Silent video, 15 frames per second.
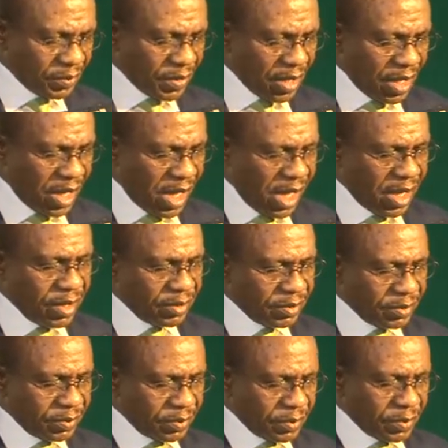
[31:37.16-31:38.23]
E,
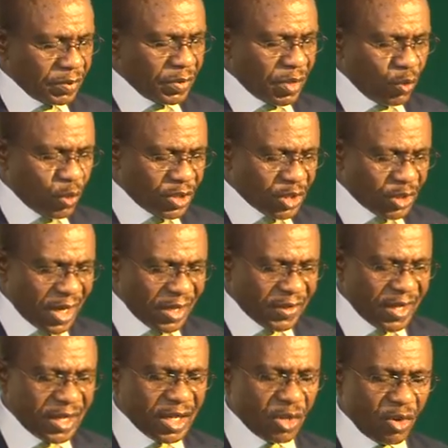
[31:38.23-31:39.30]
we
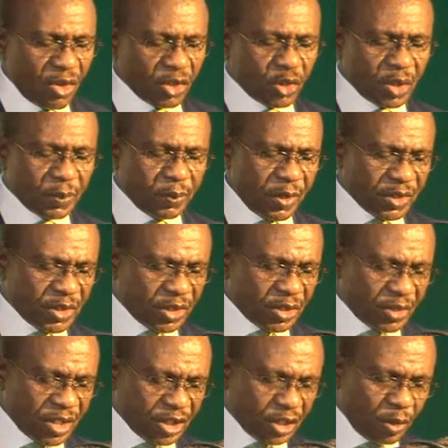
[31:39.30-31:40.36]
strengthened the loan-to-deposit
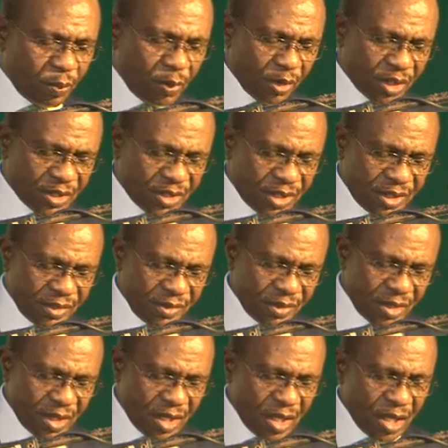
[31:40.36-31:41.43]
ratio policy,
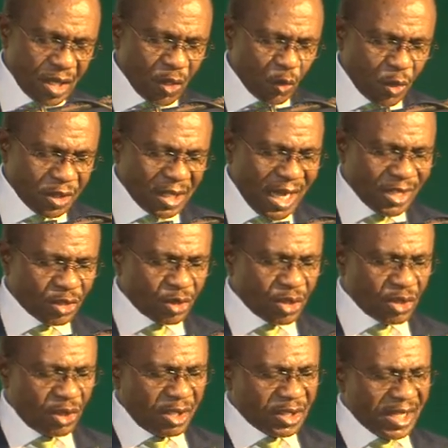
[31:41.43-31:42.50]
which has
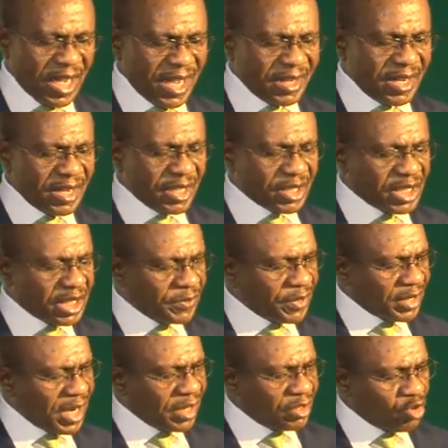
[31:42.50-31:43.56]
resulted in a
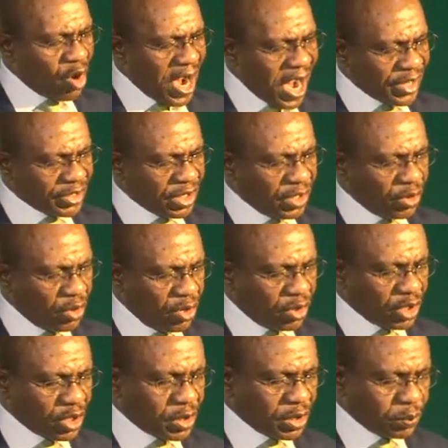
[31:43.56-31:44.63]
significant rise in loans
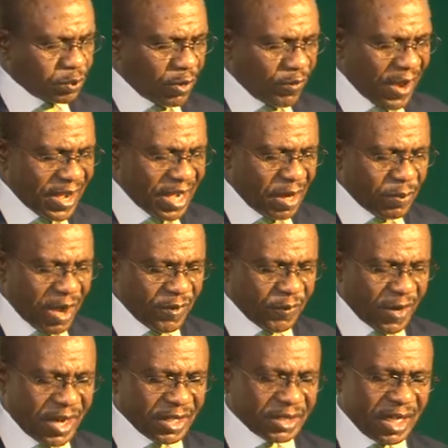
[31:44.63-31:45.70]
provided by
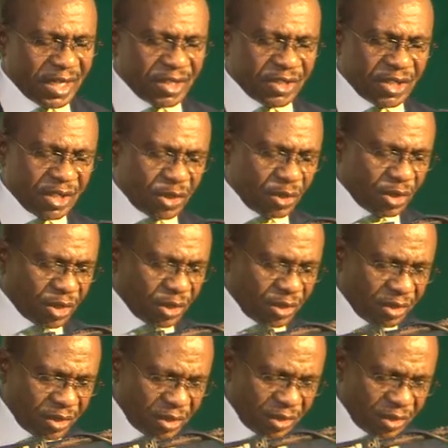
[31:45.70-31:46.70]
financial institutions.